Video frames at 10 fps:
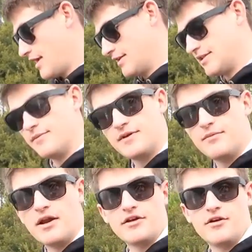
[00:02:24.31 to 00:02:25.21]
And something
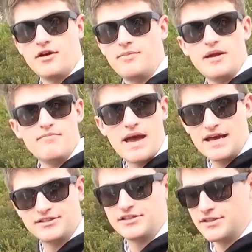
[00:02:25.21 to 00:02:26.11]
about a crankbait,
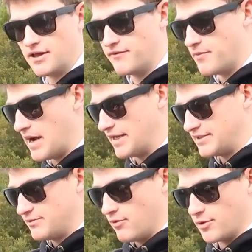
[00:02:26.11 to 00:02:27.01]
bass just love to
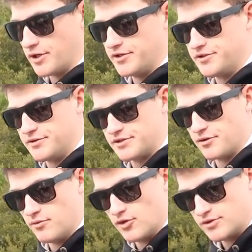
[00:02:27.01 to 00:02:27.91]
bite. So what we're gonna do is
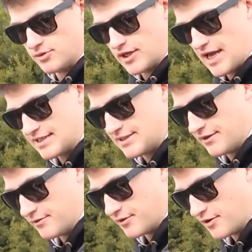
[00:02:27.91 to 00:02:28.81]
throw multiple casts
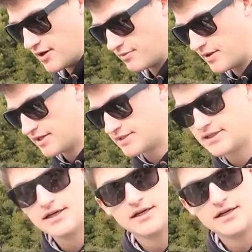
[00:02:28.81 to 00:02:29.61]
down there with crankbaits,